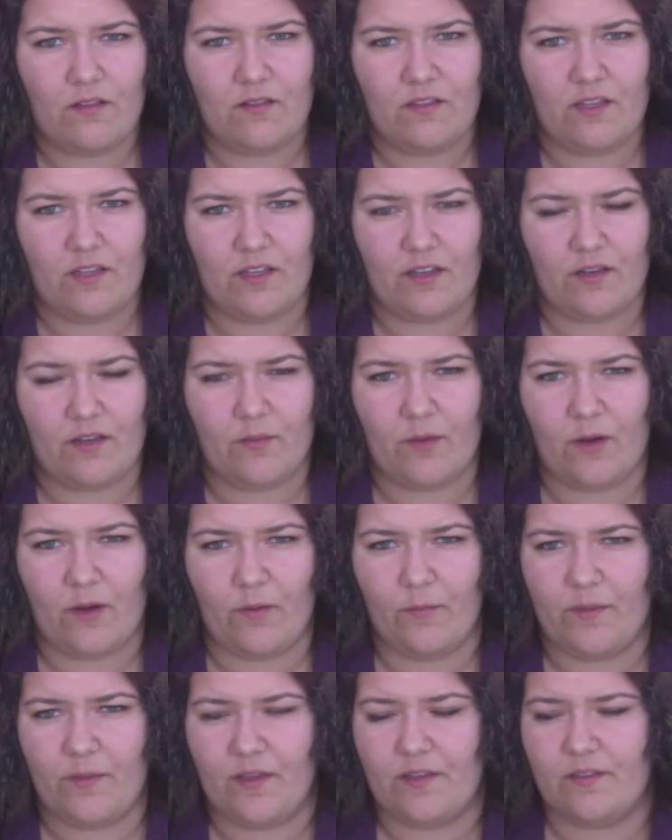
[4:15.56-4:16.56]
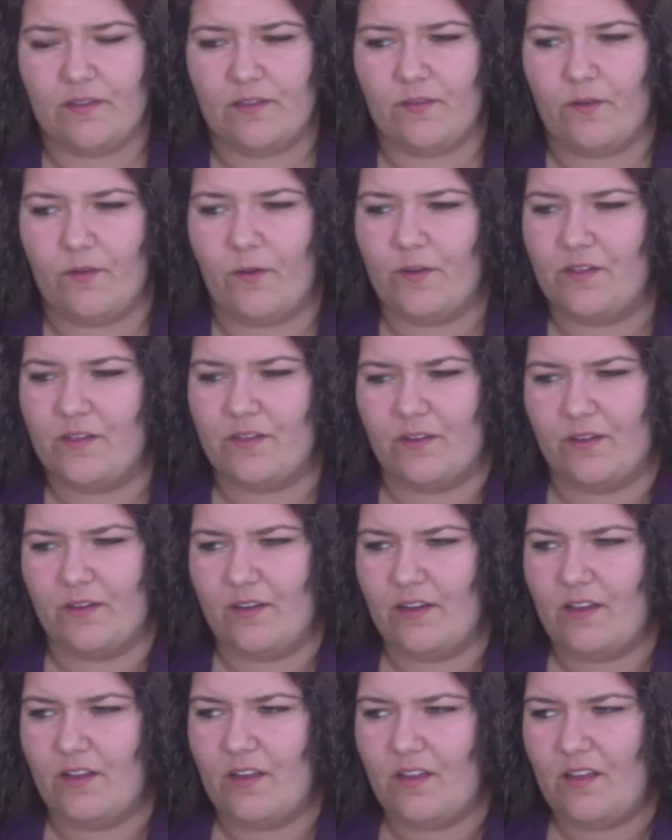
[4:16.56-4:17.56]
to come out, because I've always
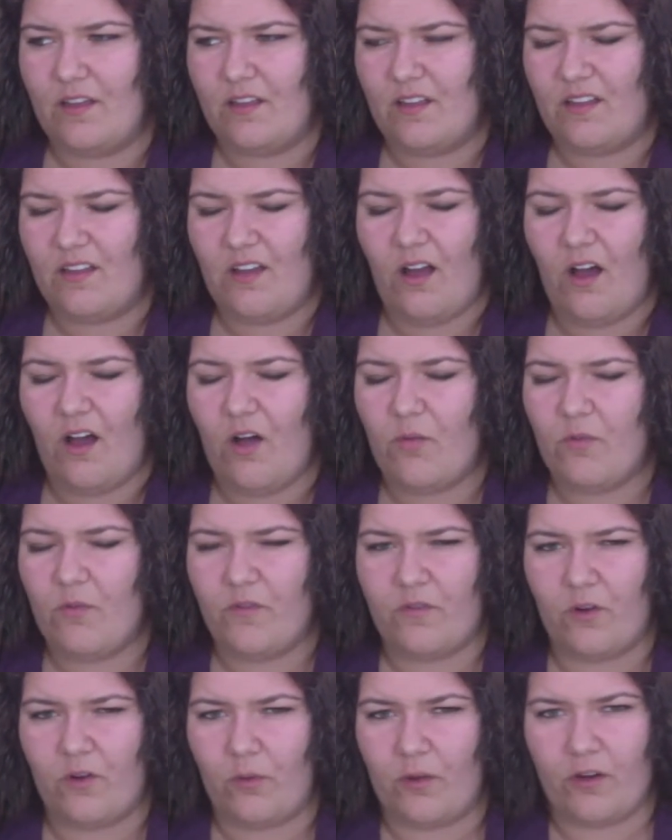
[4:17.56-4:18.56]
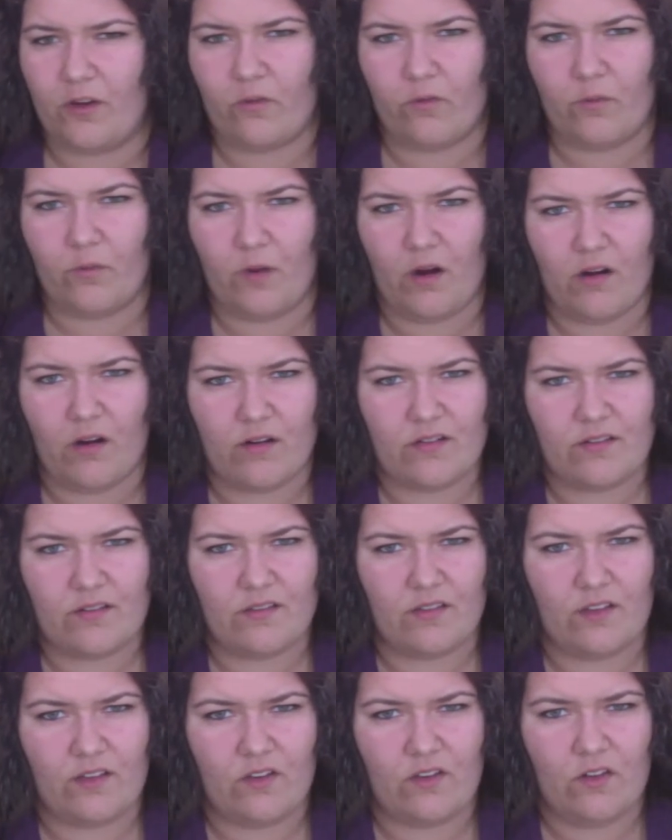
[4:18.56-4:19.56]
heard homophobic
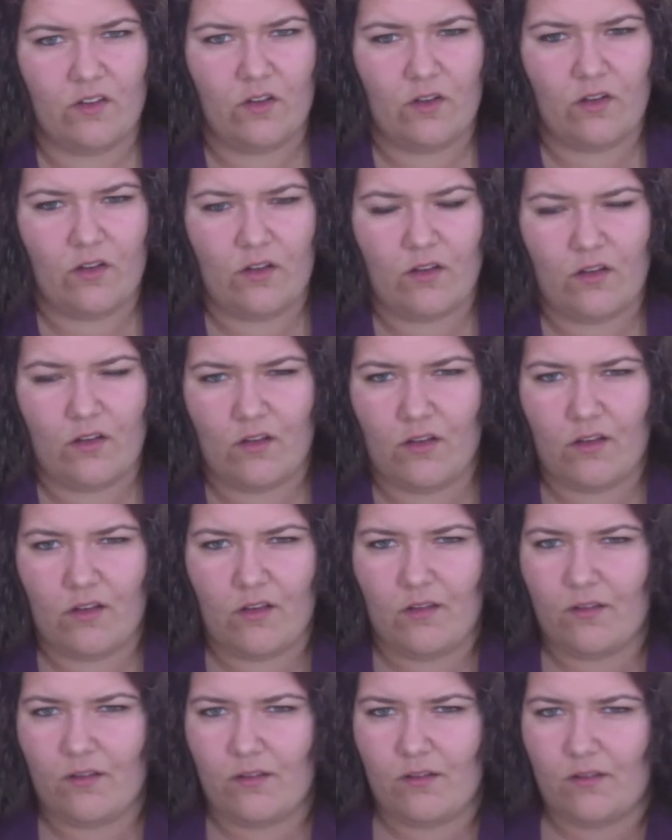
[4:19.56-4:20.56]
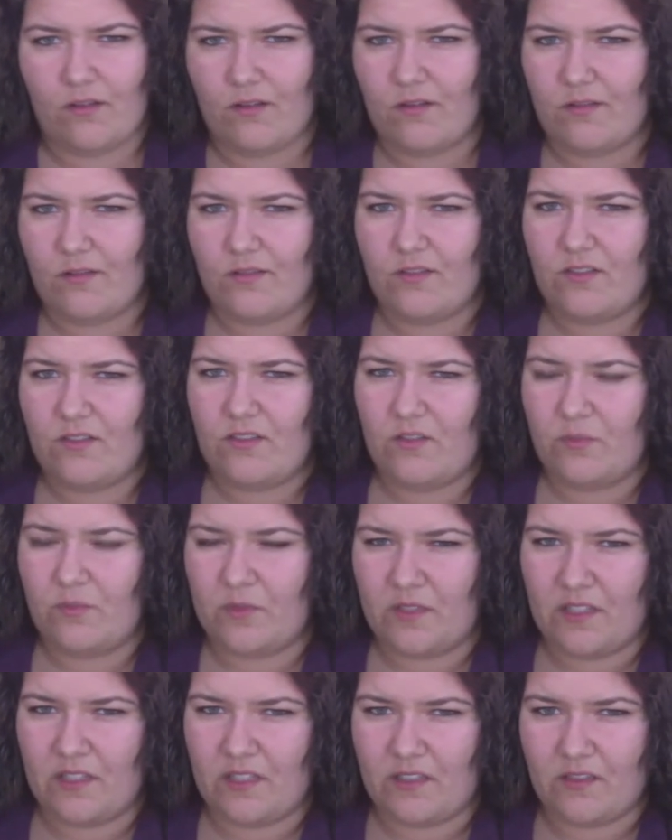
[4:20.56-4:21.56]
remarks and
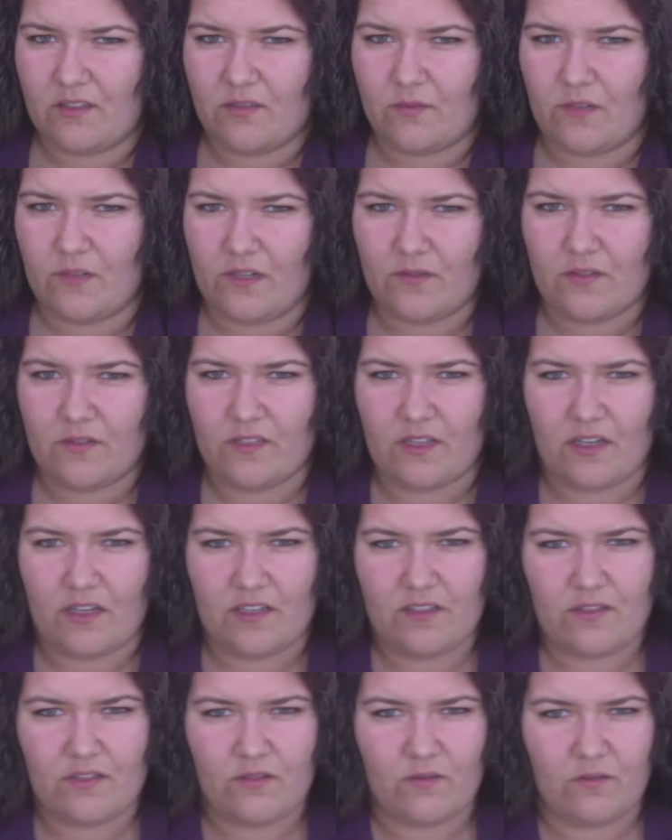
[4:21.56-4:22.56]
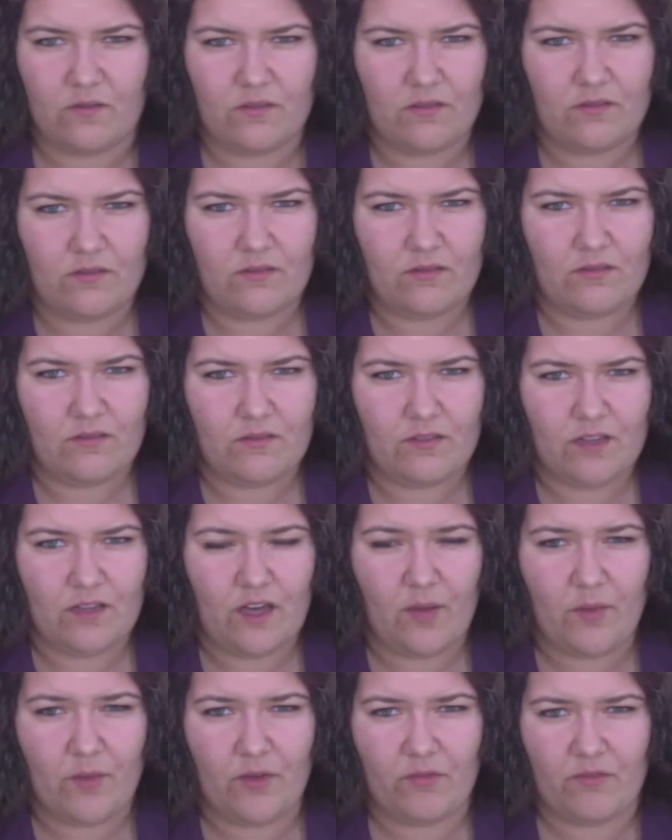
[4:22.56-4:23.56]
stupid things when I was in high school,
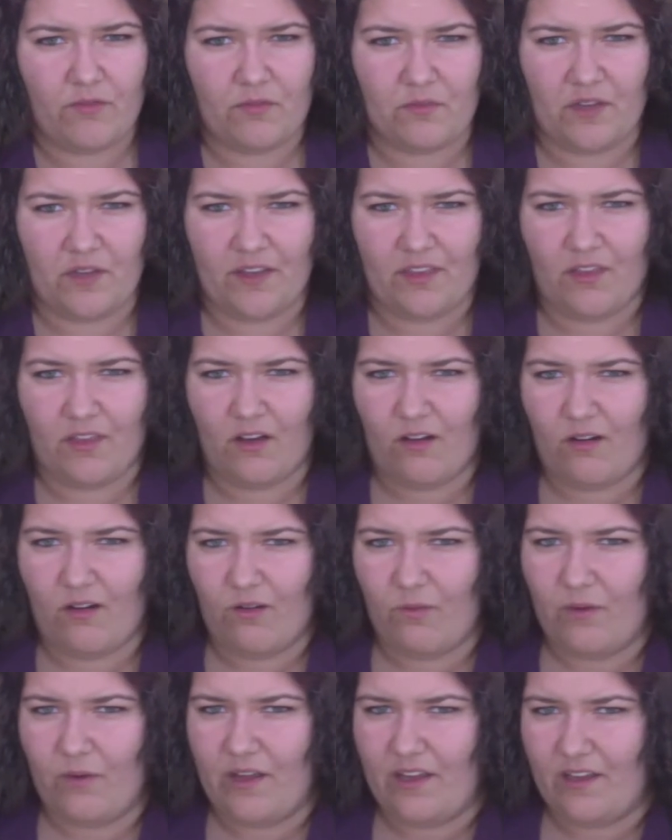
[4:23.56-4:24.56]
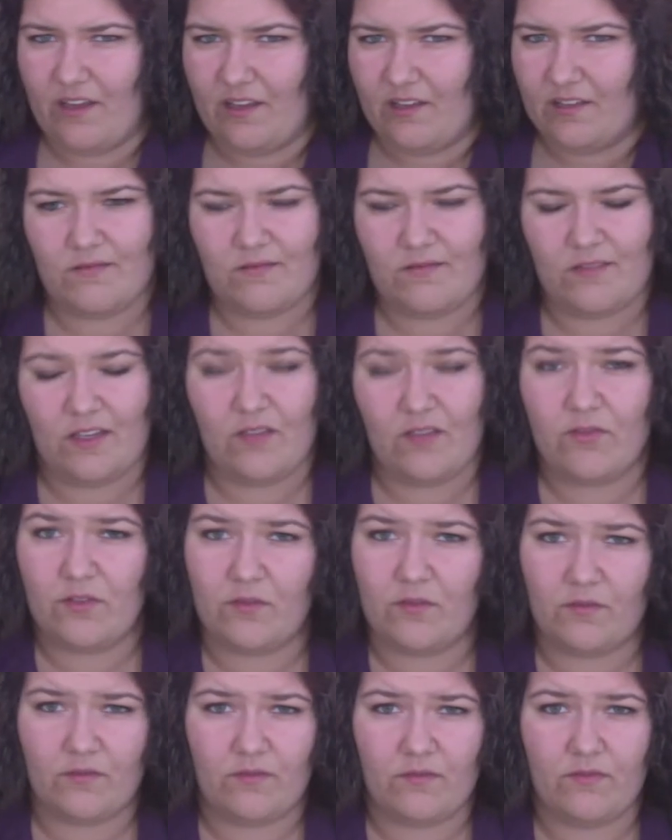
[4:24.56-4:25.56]
coming from like the hallways,
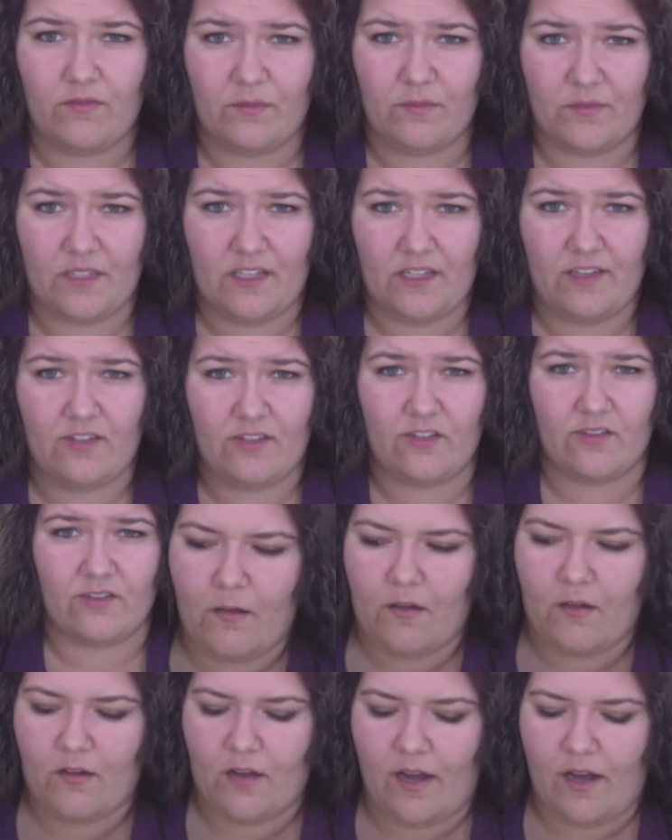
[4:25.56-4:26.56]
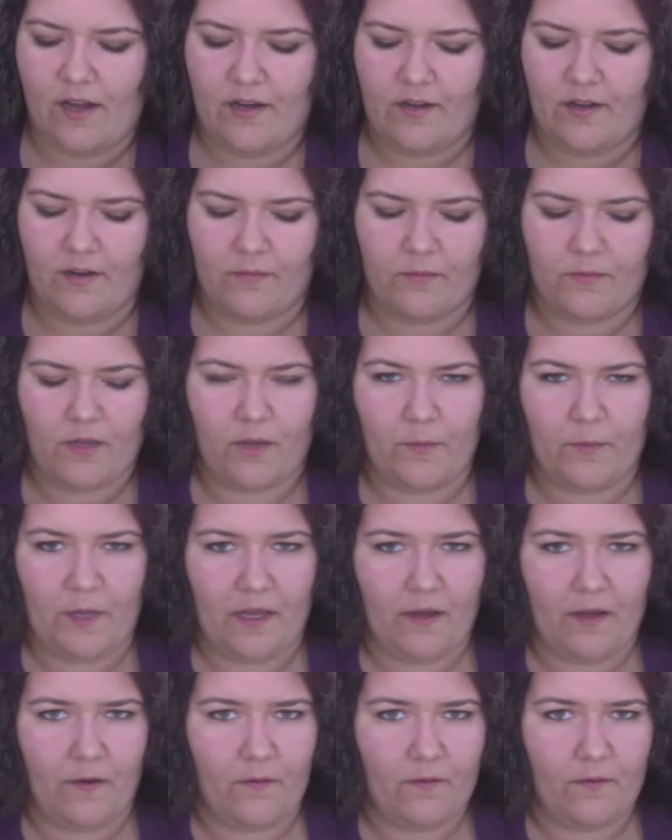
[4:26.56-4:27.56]
even from teachers. I ended up coming
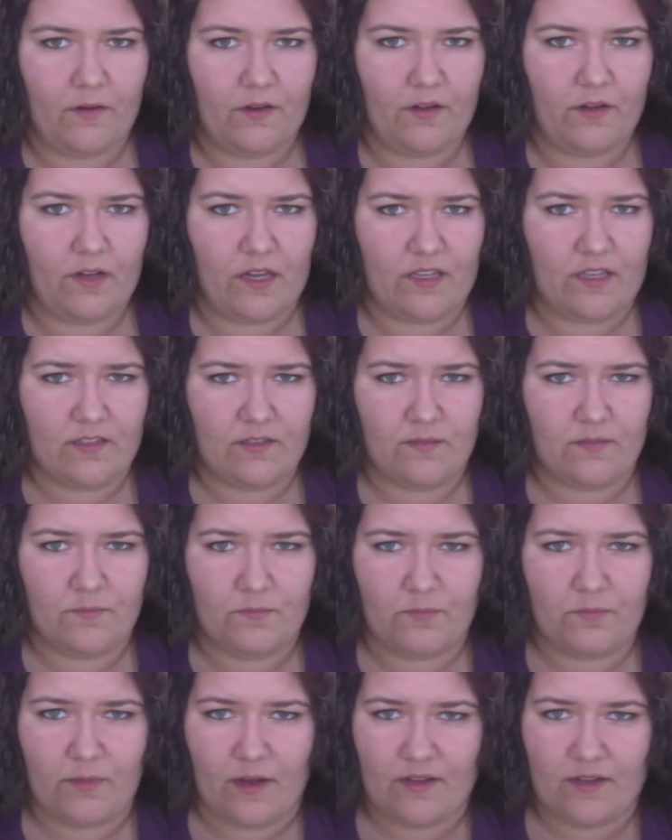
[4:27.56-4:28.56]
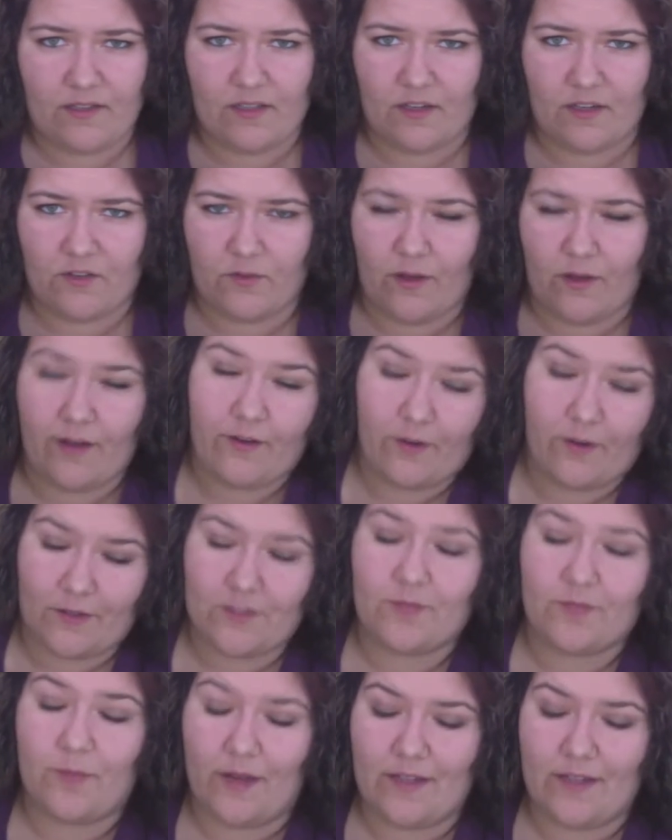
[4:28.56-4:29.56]
out as bisexual. I
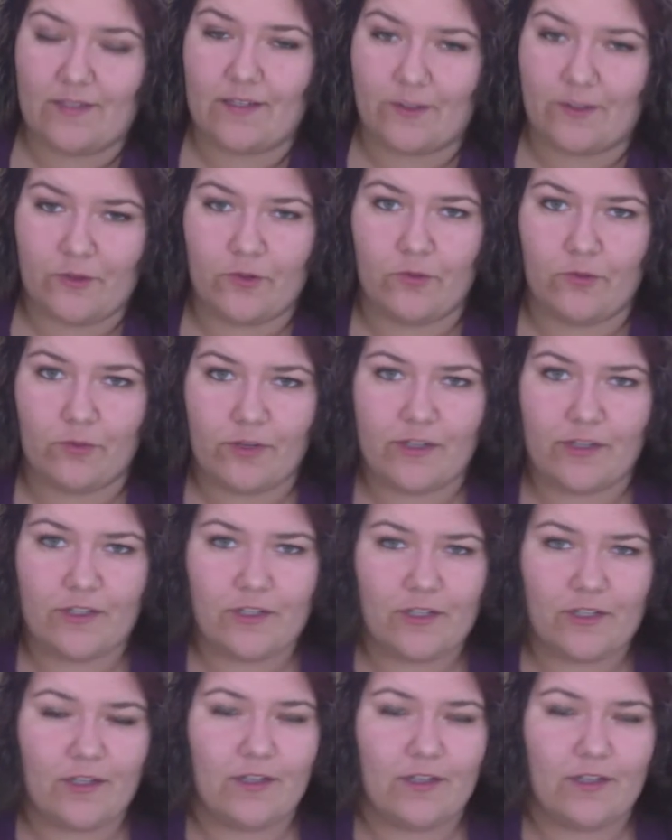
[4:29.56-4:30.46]
crossed the bisexual bridge.